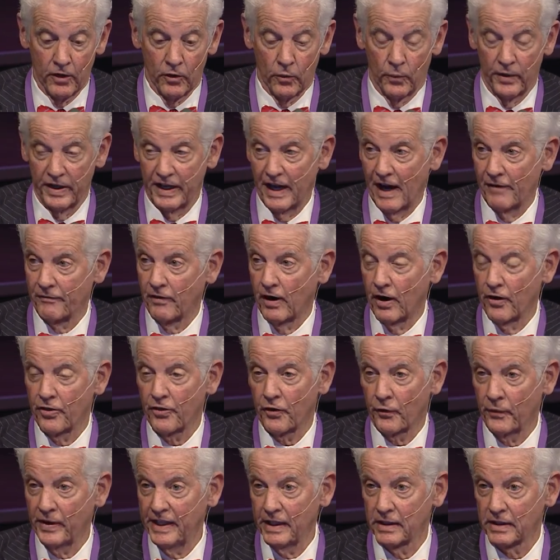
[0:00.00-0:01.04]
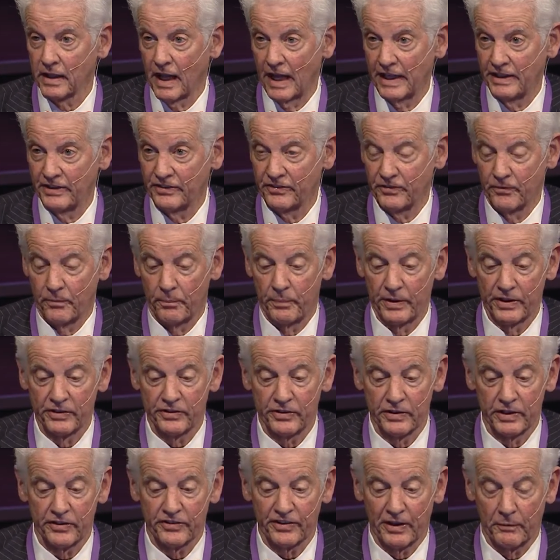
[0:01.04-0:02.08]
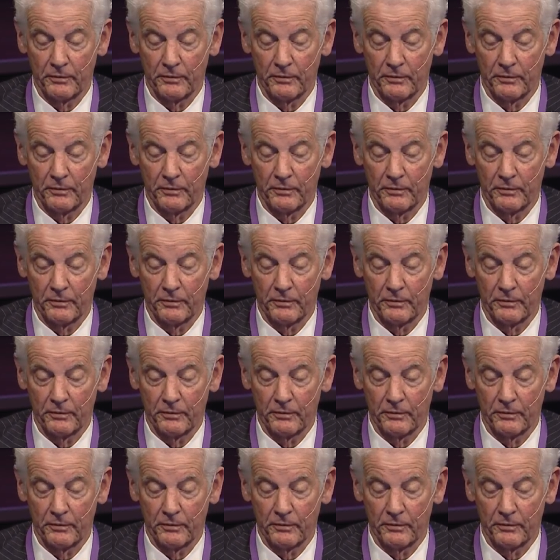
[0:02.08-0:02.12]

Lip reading: We have our three lines of business,